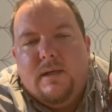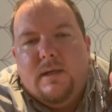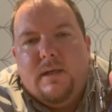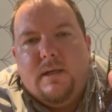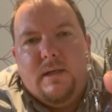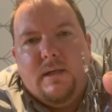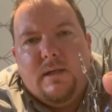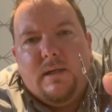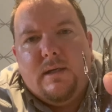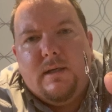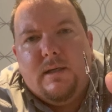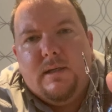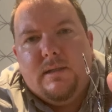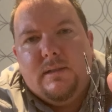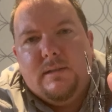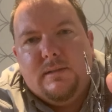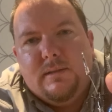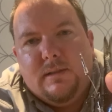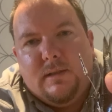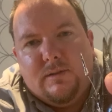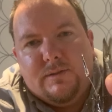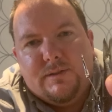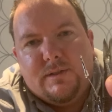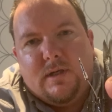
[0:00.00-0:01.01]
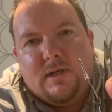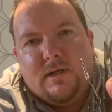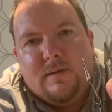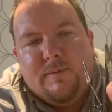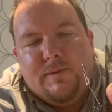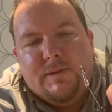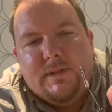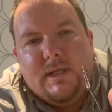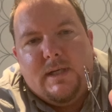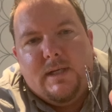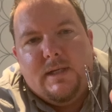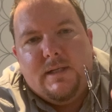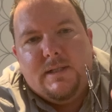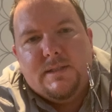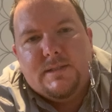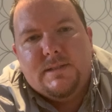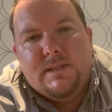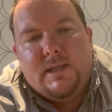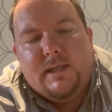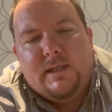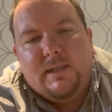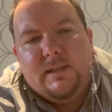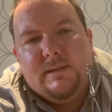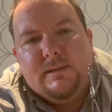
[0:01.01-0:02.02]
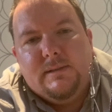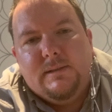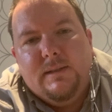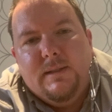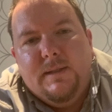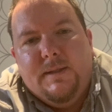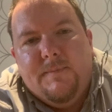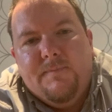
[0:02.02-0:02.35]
And I'll talk about that in a second.